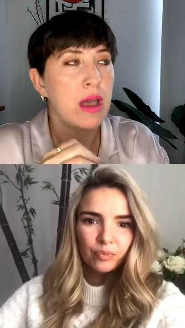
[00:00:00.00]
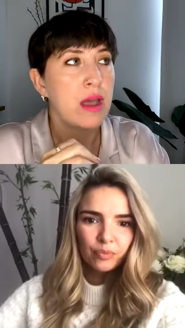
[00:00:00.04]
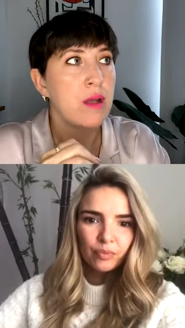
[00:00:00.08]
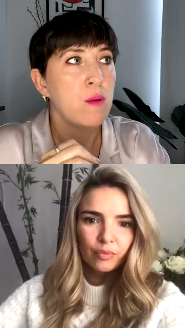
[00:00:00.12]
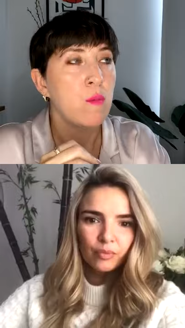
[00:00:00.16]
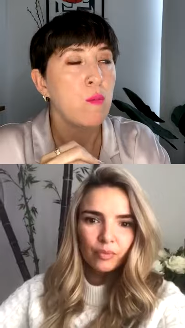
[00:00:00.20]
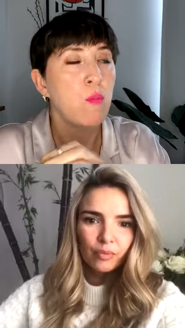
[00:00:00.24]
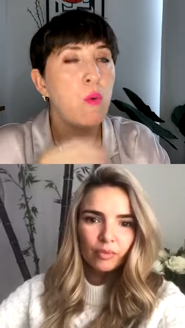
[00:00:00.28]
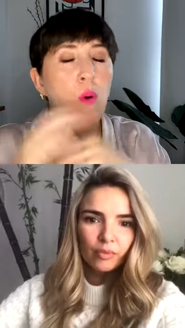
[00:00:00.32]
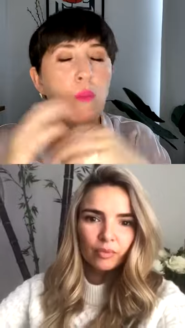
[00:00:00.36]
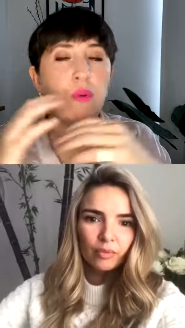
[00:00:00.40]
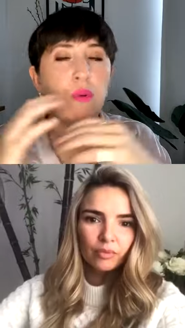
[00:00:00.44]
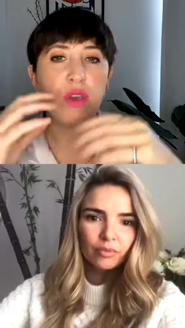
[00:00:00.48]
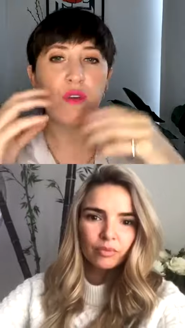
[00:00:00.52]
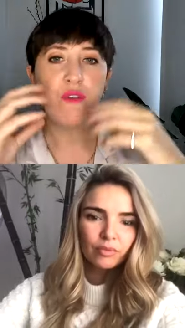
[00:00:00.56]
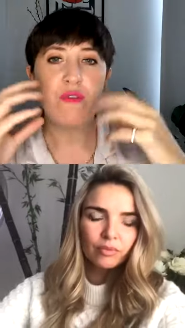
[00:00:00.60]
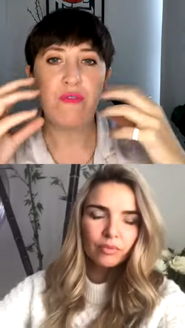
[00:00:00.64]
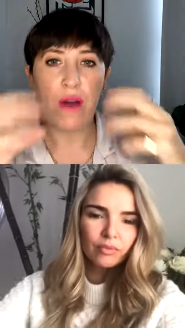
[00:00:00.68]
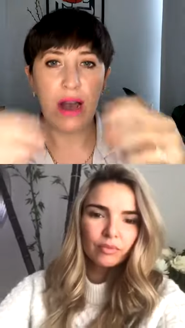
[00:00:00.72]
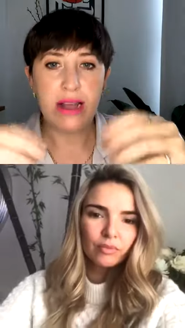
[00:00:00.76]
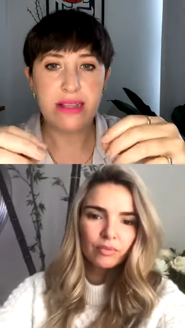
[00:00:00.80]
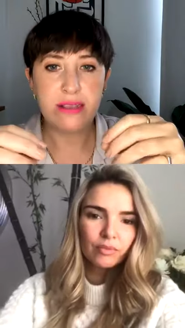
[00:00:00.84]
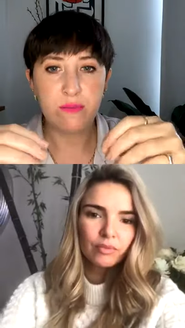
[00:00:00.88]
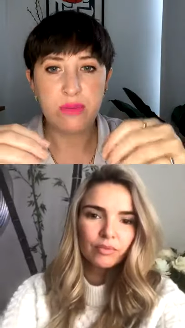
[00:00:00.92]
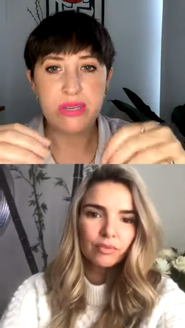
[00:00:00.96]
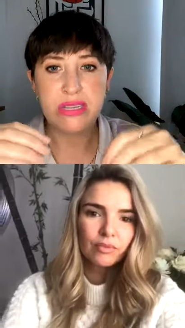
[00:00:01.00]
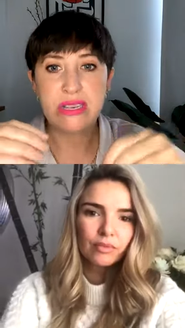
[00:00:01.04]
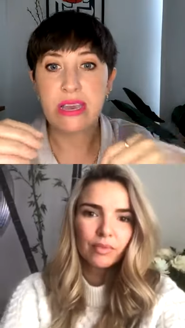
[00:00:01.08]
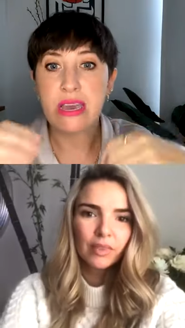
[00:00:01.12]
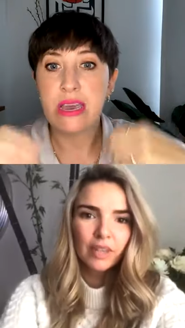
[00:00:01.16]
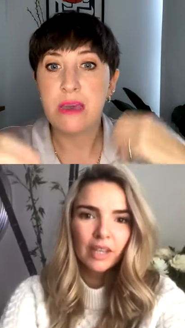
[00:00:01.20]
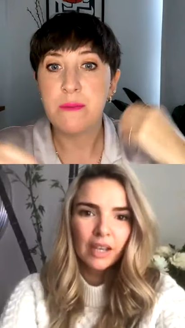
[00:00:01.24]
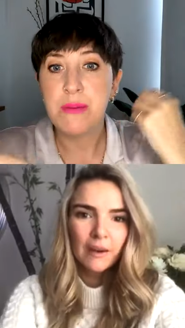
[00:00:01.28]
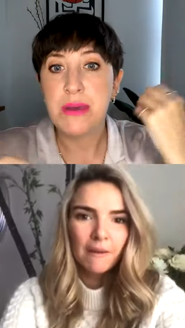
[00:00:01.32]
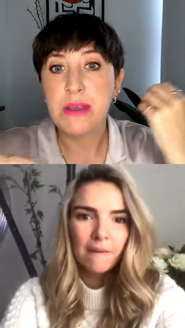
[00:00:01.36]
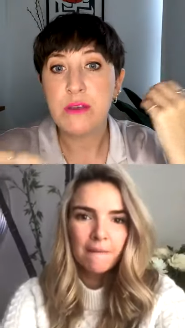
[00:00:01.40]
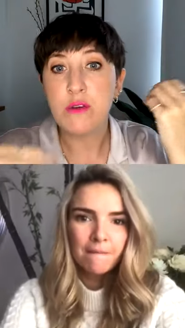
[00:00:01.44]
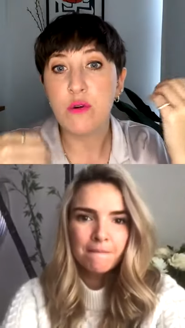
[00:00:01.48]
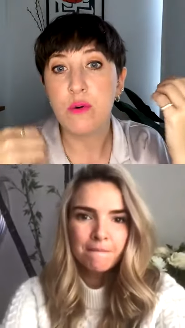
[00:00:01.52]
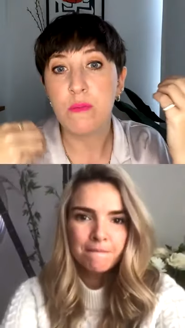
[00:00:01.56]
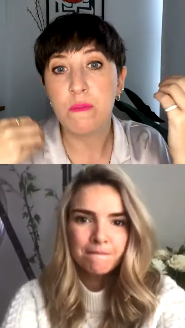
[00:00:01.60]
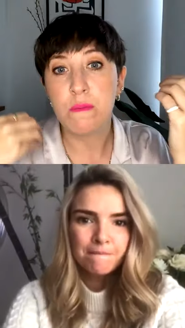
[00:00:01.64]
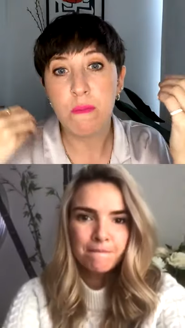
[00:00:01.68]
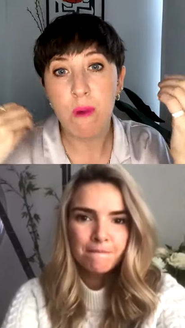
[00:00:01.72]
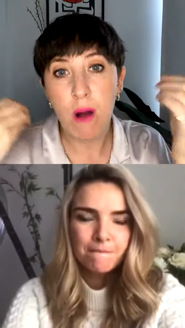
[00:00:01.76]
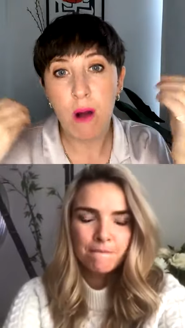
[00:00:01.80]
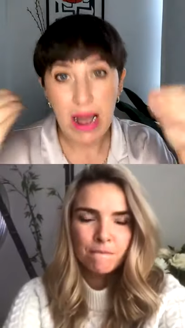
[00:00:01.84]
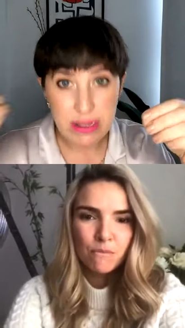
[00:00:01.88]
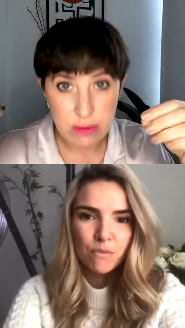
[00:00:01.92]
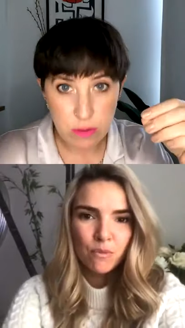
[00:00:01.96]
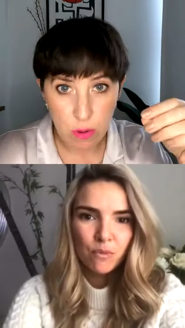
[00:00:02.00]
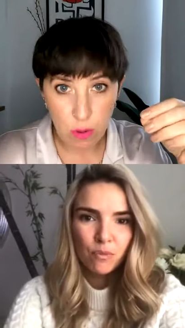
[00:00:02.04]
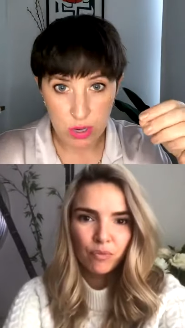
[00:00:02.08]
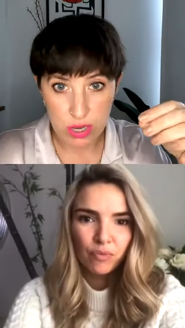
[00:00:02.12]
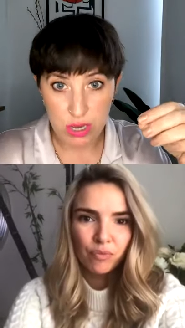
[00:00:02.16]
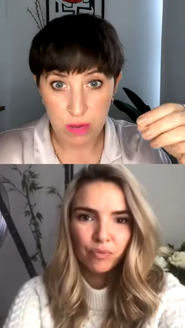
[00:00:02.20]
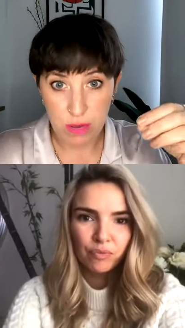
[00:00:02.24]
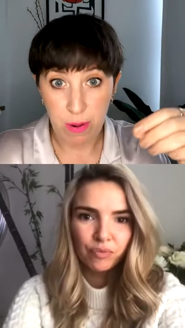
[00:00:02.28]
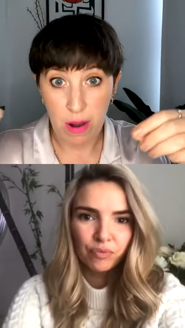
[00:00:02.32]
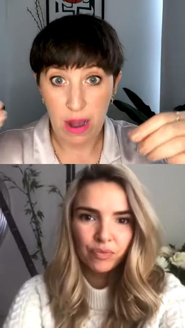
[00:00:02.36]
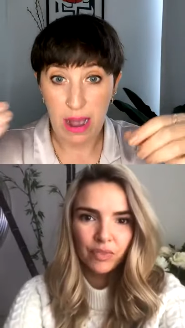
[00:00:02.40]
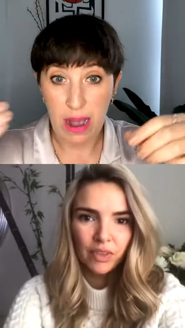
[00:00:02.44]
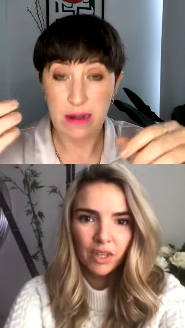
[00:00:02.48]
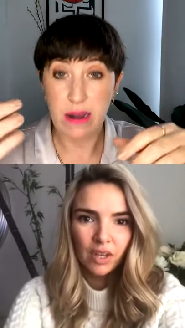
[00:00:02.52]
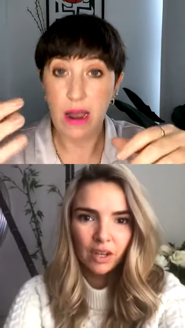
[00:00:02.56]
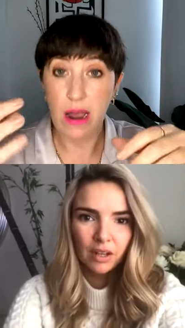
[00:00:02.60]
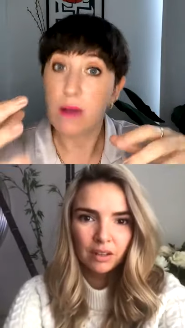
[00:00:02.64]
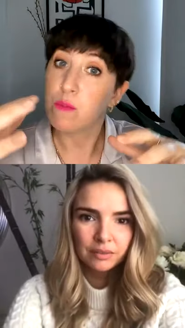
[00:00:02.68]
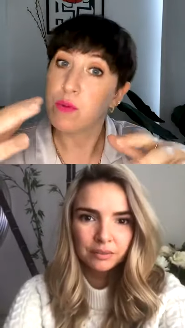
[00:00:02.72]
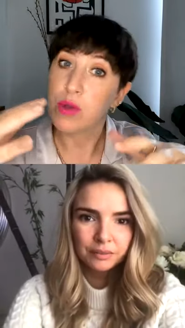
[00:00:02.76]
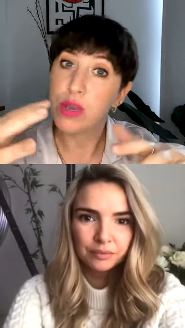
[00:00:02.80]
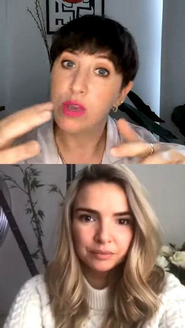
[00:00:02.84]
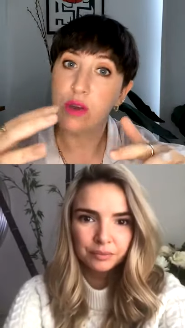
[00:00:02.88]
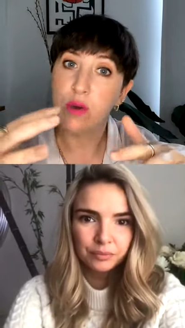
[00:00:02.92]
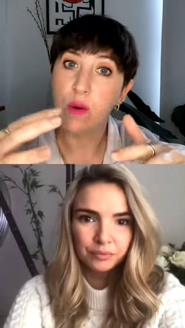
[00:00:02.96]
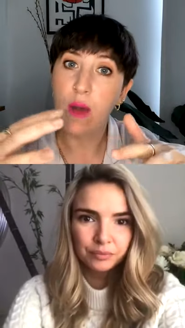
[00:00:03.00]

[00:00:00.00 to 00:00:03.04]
Speaker 1: what were you finding was keeping your mind occupied like were you